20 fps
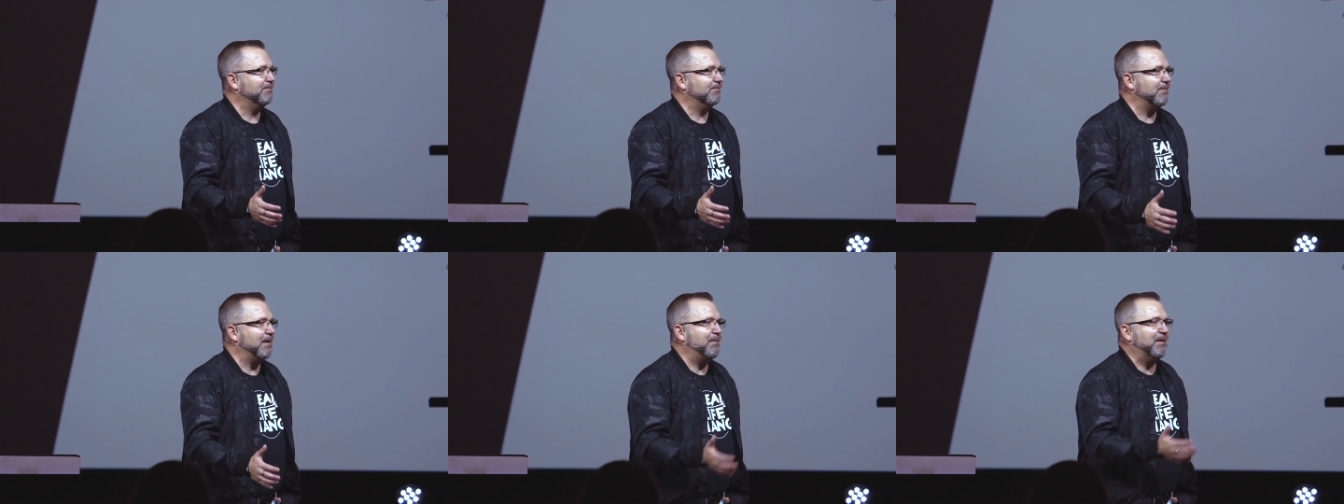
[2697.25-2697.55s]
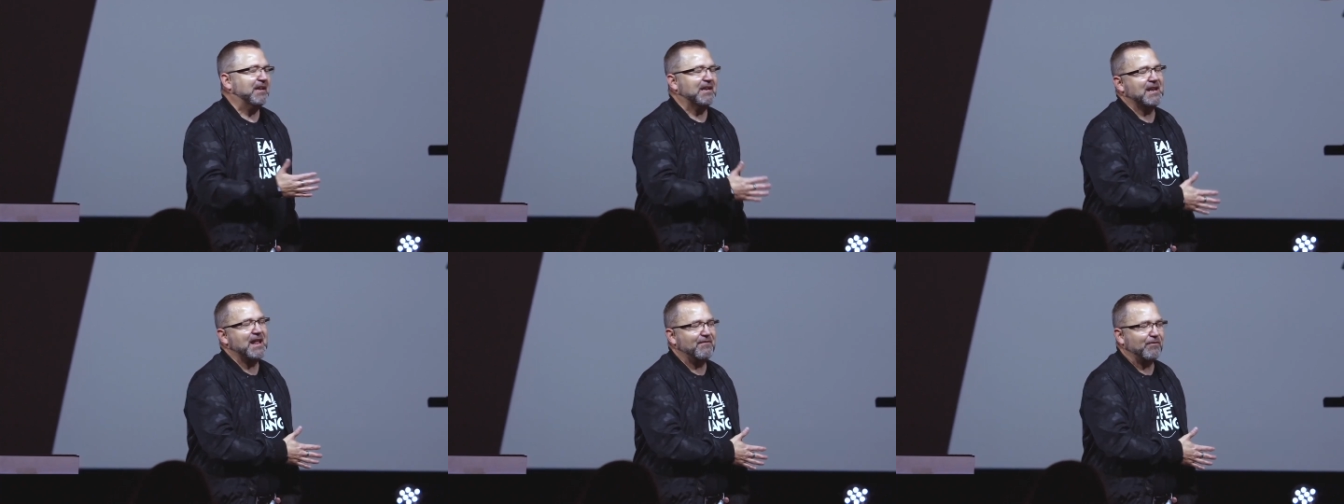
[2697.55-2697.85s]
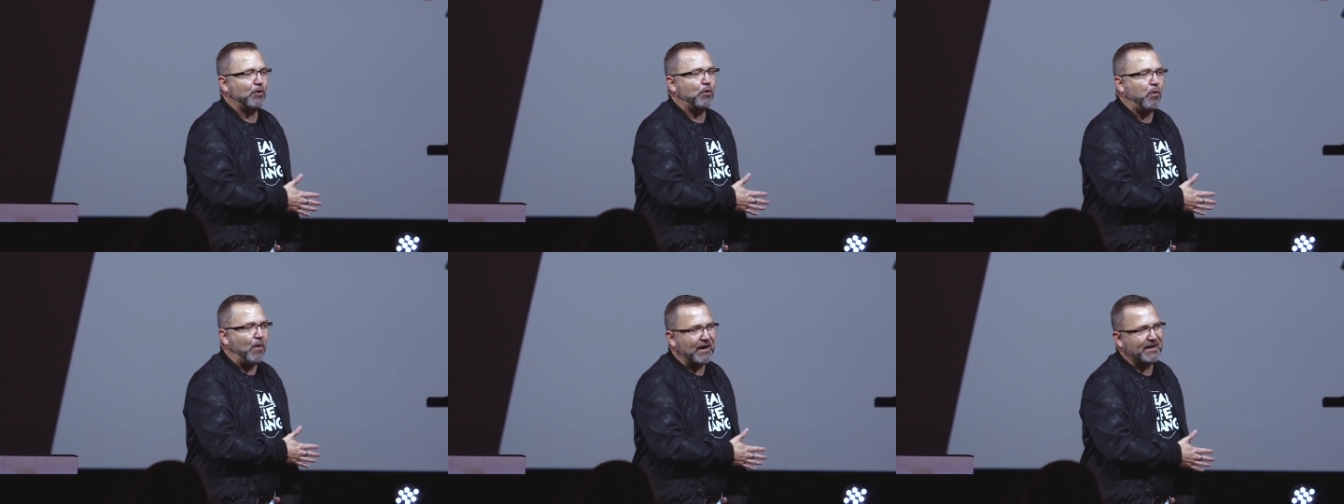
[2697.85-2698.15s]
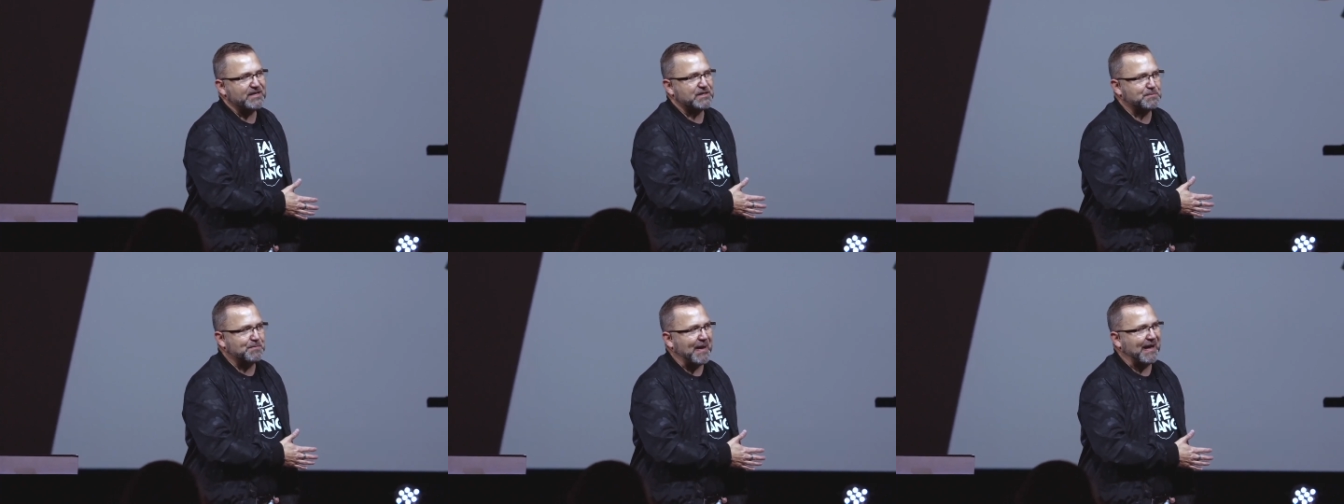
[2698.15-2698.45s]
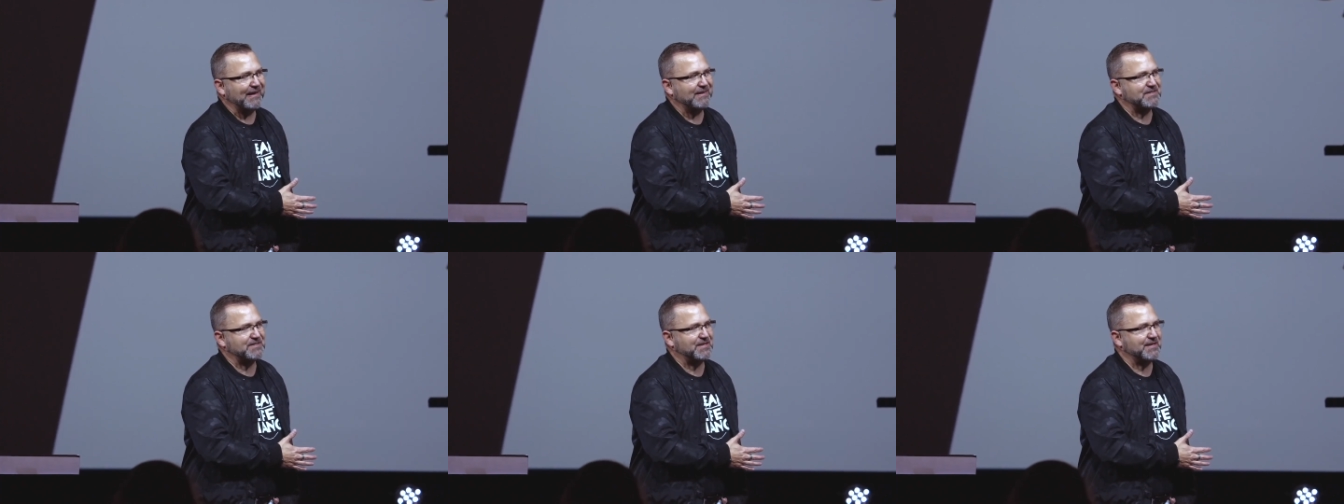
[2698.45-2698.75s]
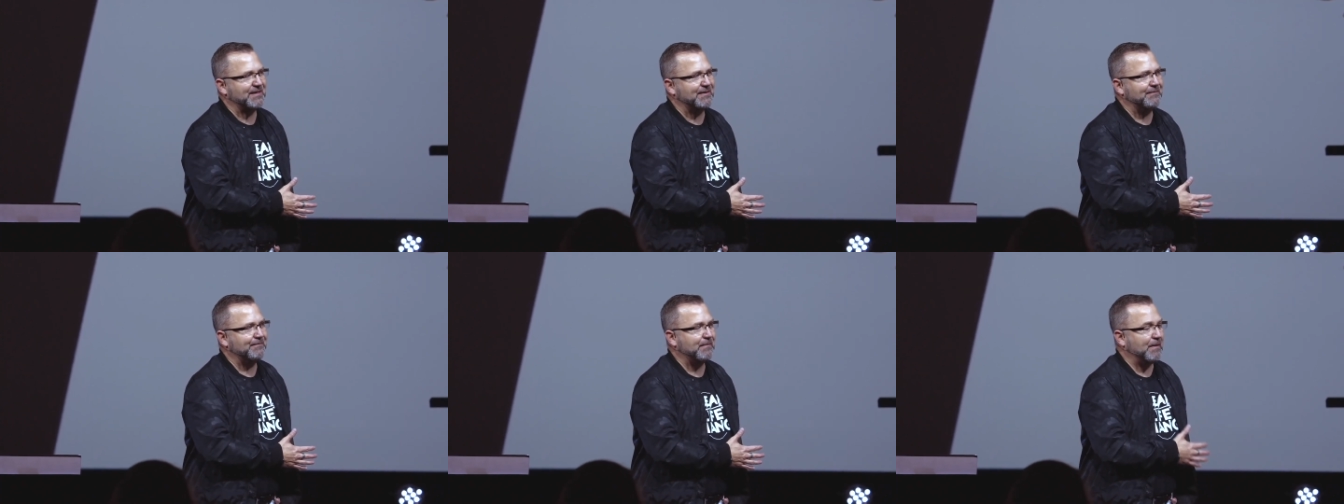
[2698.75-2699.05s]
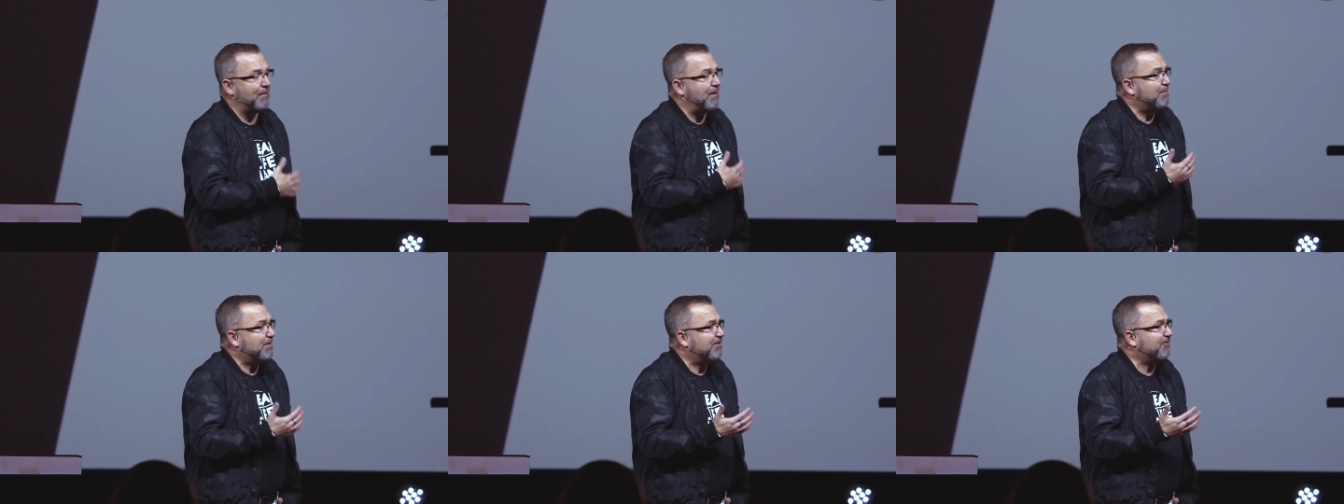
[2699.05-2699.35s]
Maybe you didn't have it quite as bad as him,
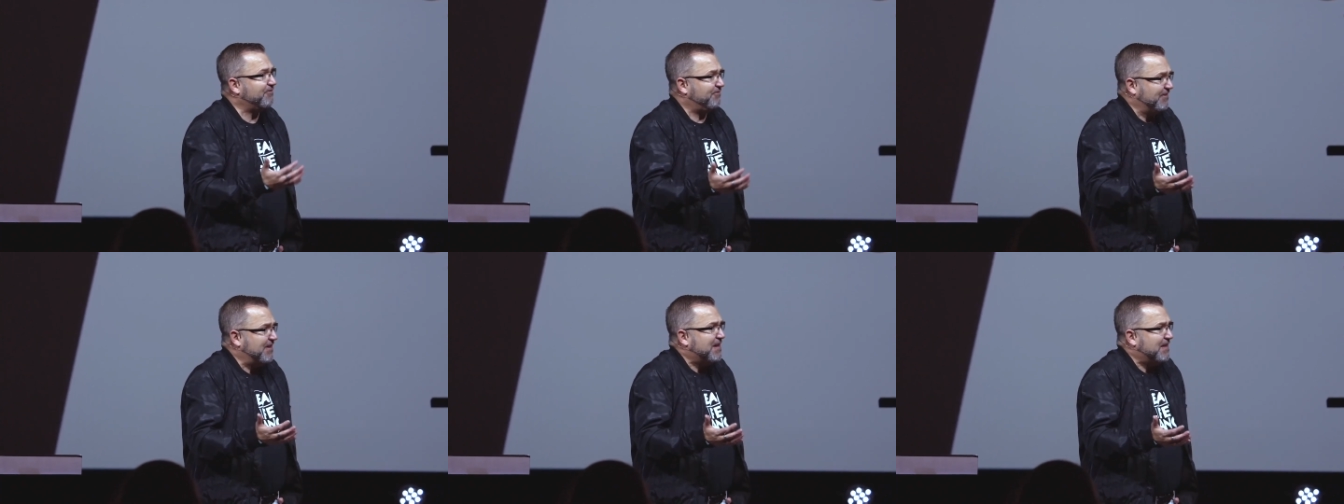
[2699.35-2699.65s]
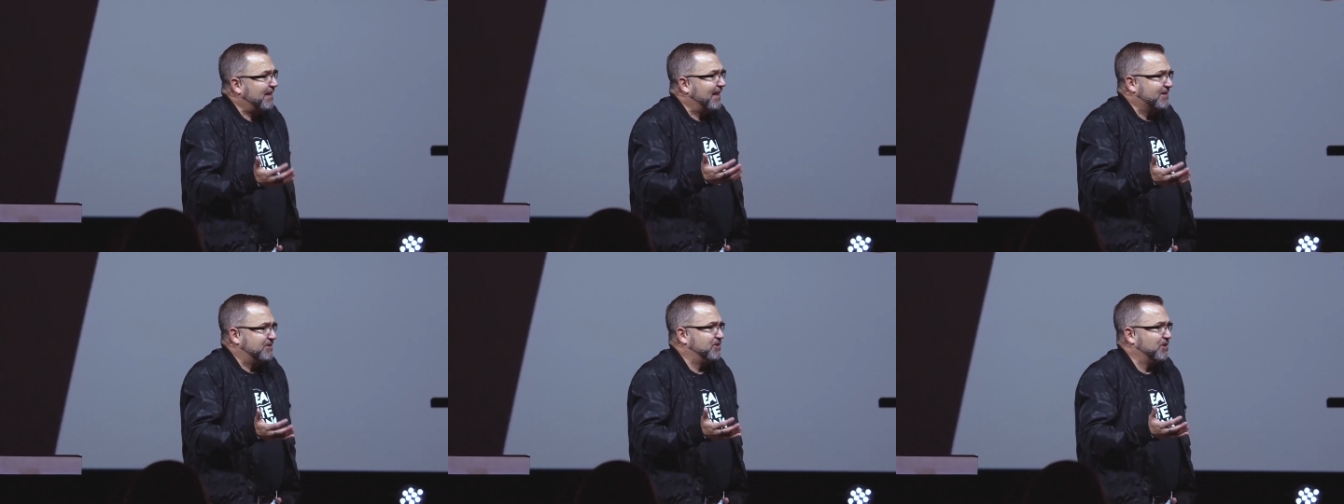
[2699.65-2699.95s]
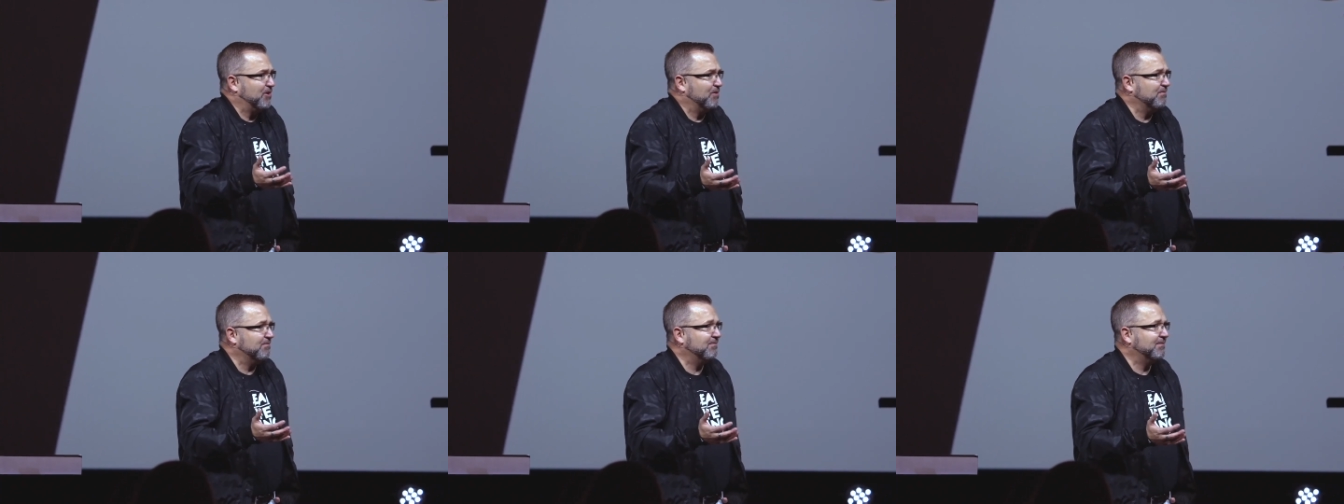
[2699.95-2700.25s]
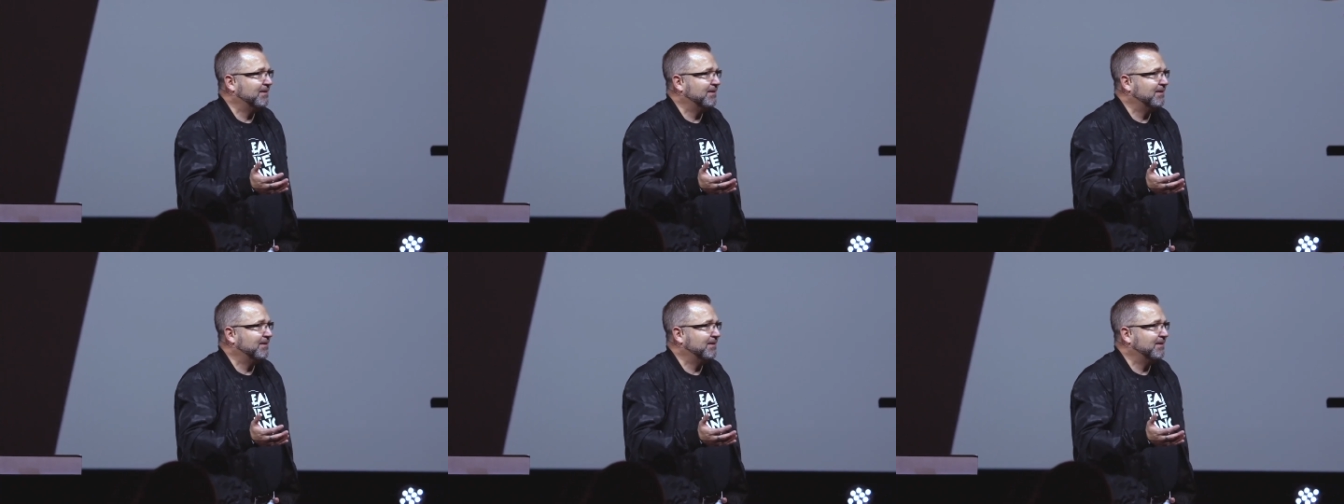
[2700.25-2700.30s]
but maybe you feel like Job.